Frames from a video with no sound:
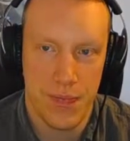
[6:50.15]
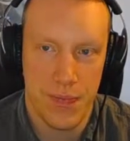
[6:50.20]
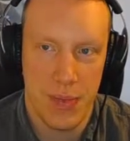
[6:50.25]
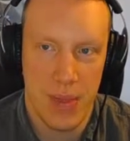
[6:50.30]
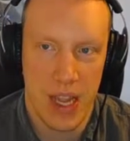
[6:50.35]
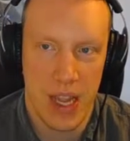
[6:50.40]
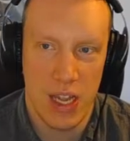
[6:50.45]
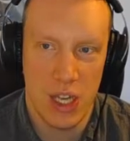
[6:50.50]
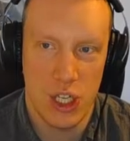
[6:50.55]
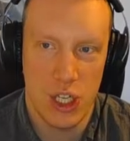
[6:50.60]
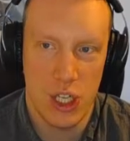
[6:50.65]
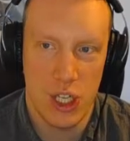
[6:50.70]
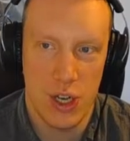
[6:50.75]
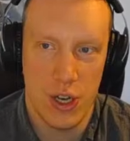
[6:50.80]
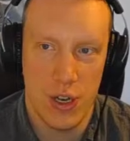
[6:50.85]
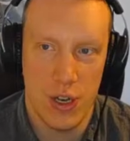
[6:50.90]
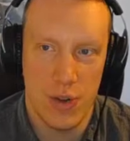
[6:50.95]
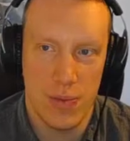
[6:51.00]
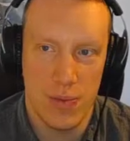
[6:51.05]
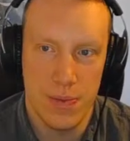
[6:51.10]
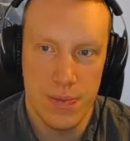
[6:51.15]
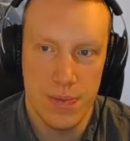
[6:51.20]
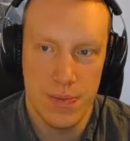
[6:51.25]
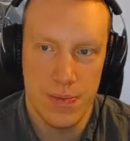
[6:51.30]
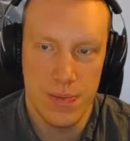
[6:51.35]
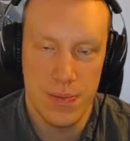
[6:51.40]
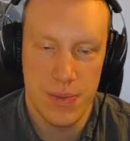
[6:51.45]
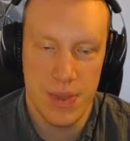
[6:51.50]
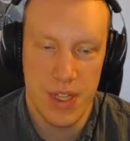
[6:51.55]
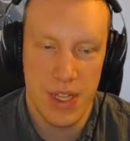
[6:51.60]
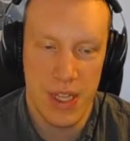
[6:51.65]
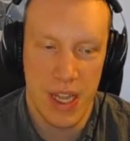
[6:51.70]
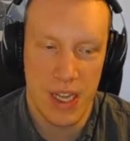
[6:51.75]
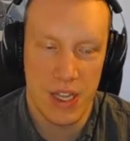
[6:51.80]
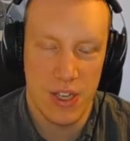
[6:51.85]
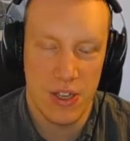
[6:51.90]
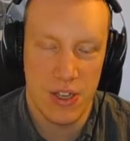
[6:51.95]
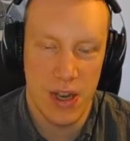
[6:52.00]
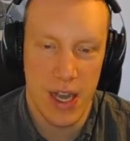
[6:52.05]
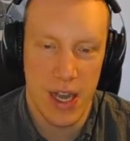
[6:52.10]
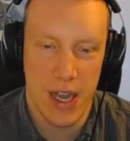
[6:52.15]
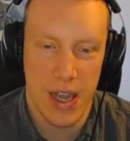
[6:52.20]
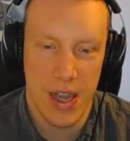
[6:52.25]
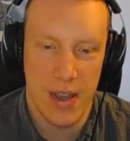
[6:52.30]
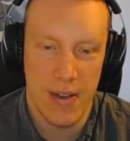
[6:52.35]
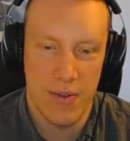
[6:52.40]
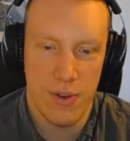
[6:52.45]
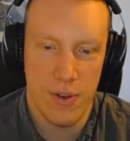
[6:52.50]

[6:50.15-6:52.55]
nature, the nature I have